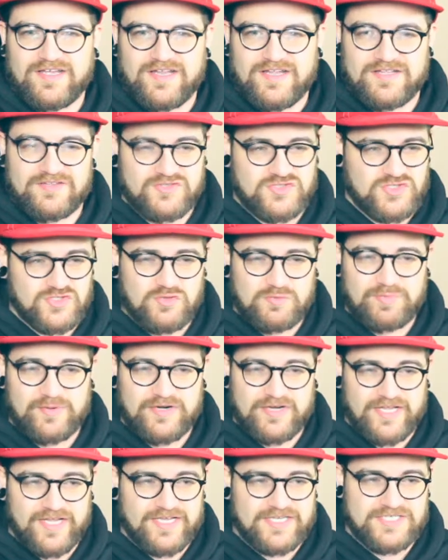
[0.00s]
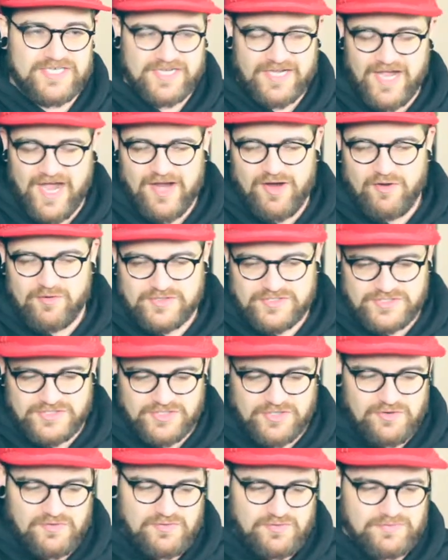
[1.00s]
It's super niche. I always
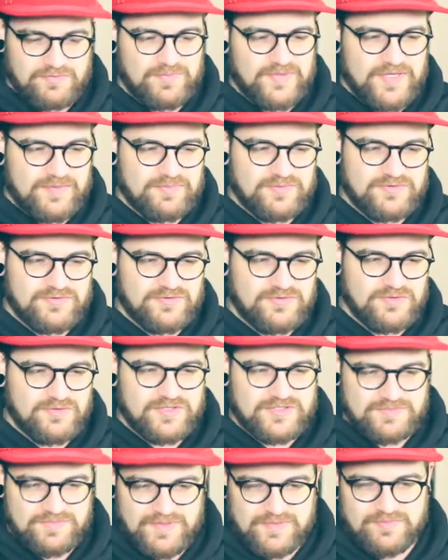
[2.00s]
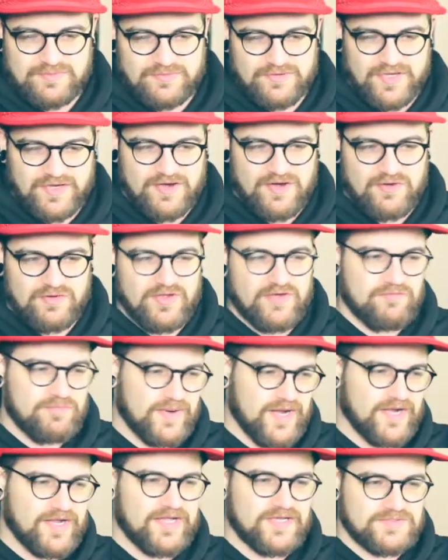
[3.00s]
joke with people too, because people are like, oh, you have
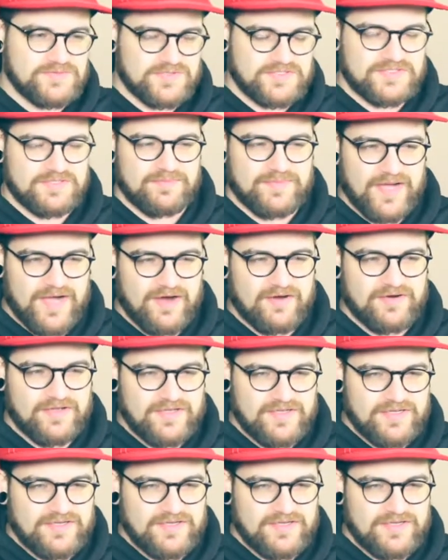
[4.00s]
a podcast. What's it about?